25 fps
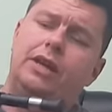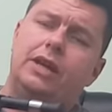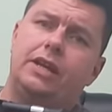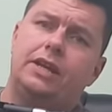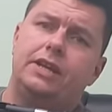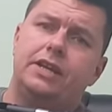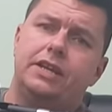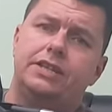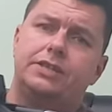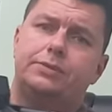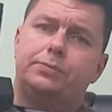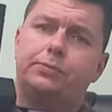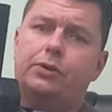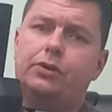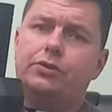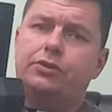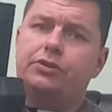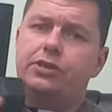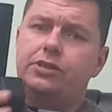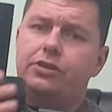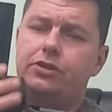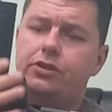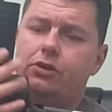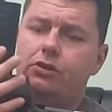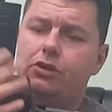this one
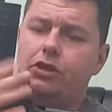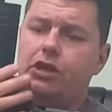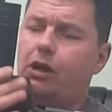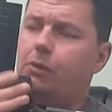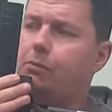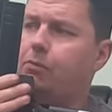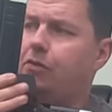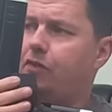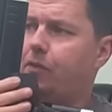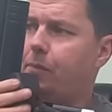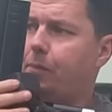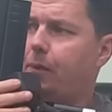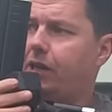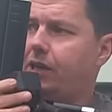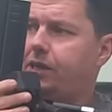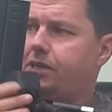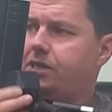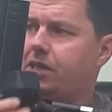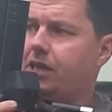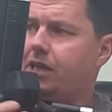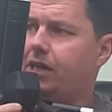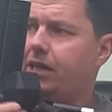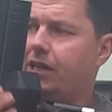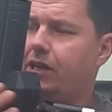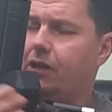did not come with a
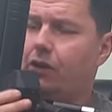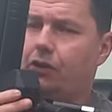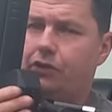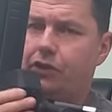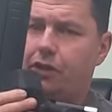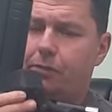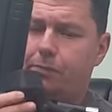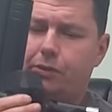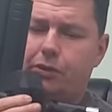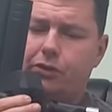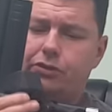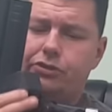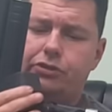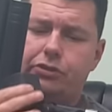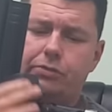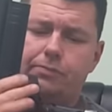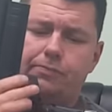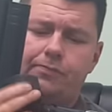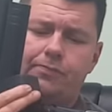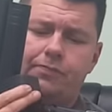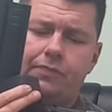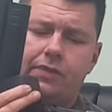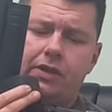Picatinny on the bottom.